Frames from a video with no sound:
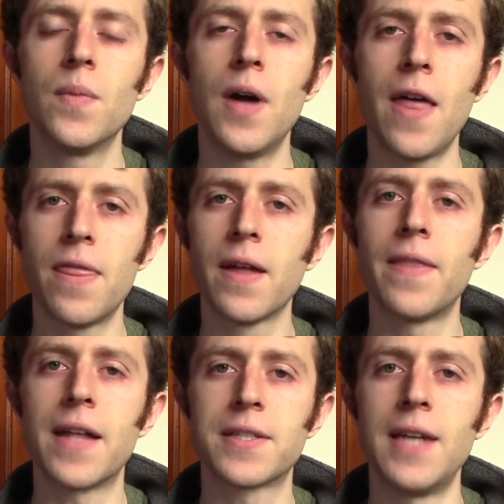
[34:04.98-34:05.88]
I think
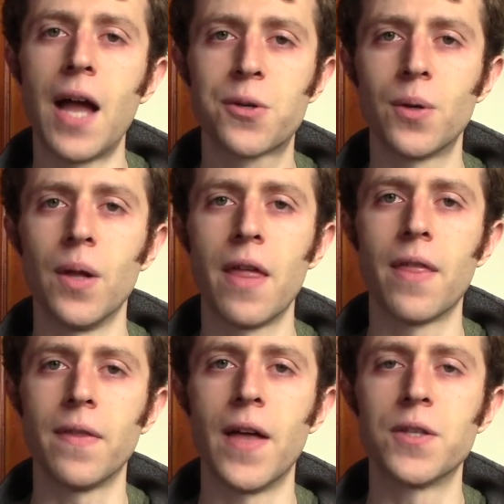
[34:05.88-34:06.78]
that's natural. I
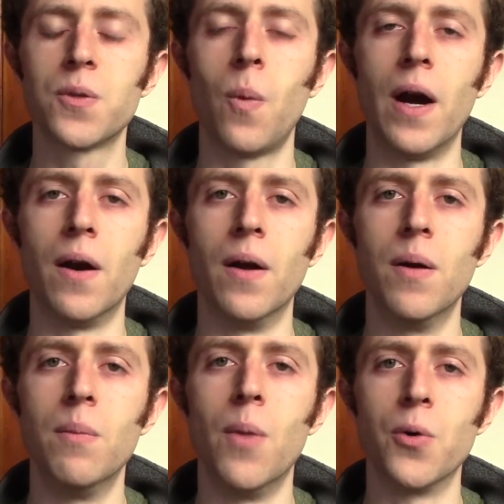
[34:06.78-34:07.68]
think that's where
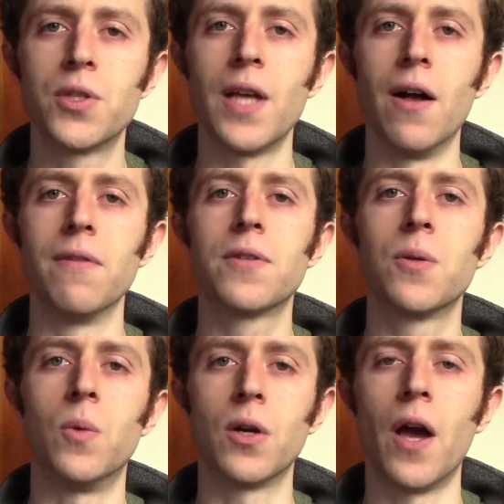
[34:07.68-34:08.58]
most selves
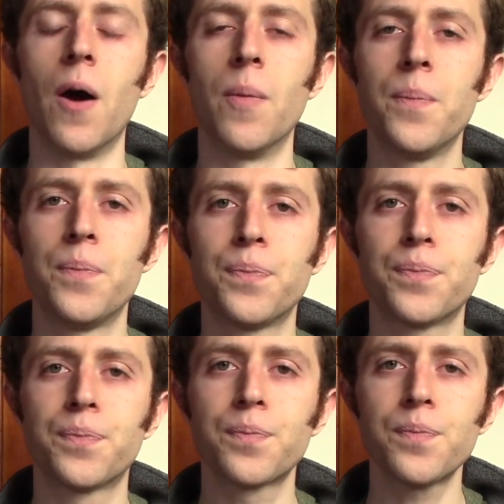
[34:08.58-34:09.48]
will go.
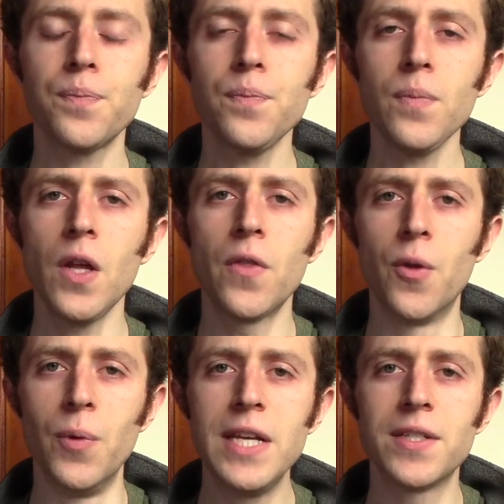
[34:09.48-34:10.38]
The
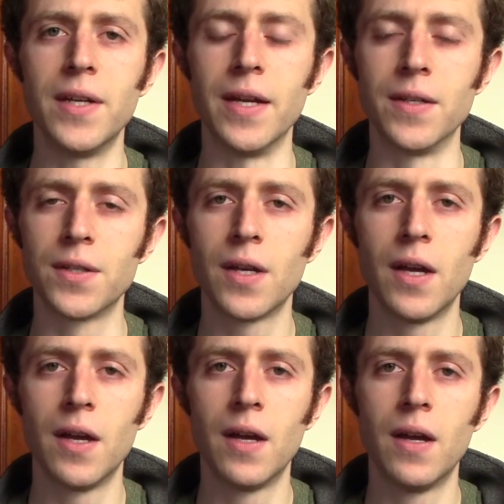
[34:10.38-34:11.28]
reason is,
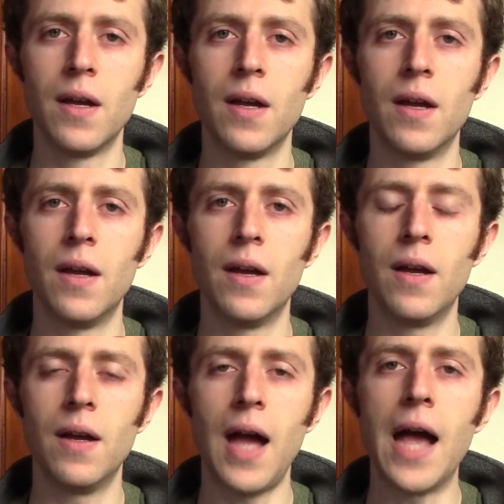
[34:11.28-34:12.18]

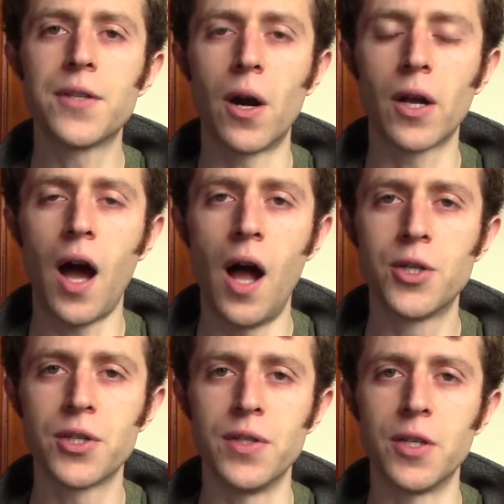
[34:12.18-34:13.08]
as our
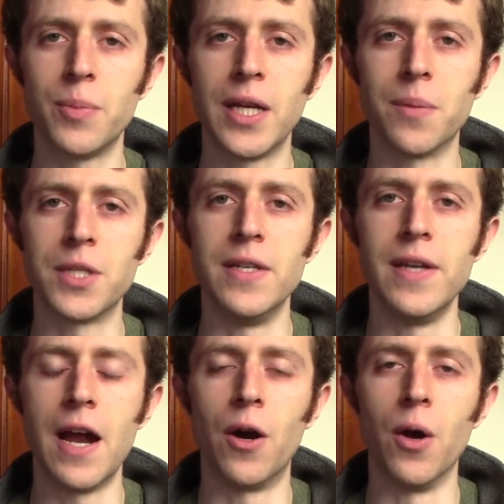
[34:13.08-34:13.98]
consciousness becomes
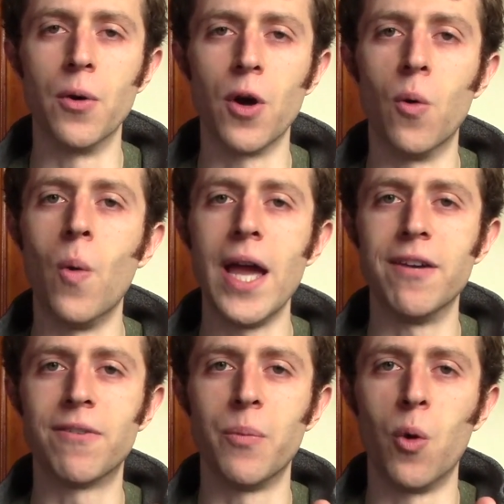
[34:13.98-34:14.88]
narrowed away
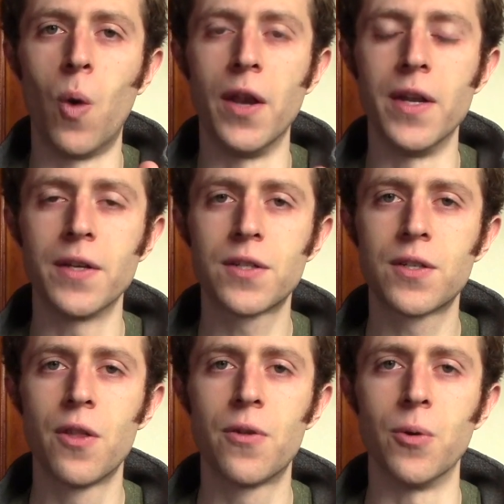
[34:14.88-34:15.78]
from the oneness
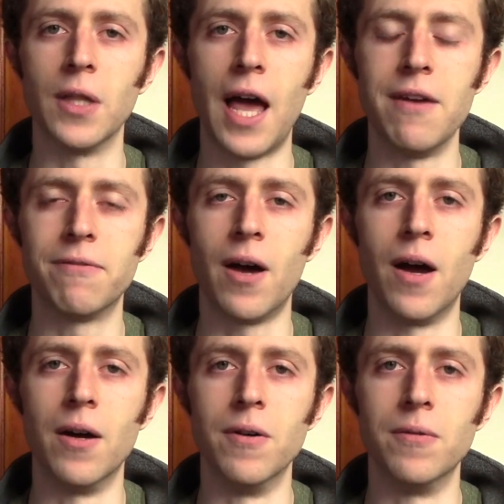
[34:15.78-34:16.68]
through a life
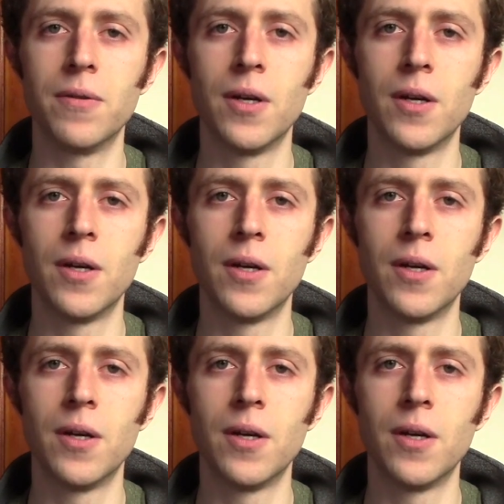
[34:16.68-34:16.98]
of